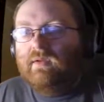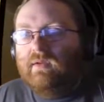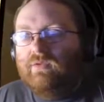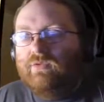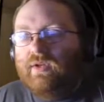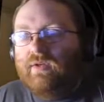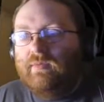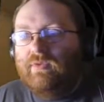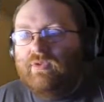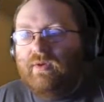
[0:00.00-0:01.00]
Oh, straight on.
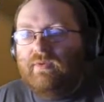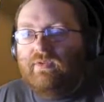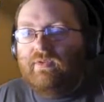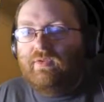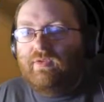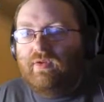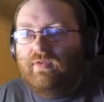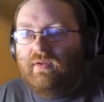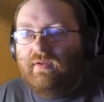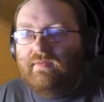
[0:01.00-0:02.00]
Do
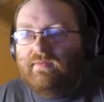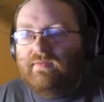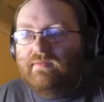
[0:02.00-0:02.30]
slow down.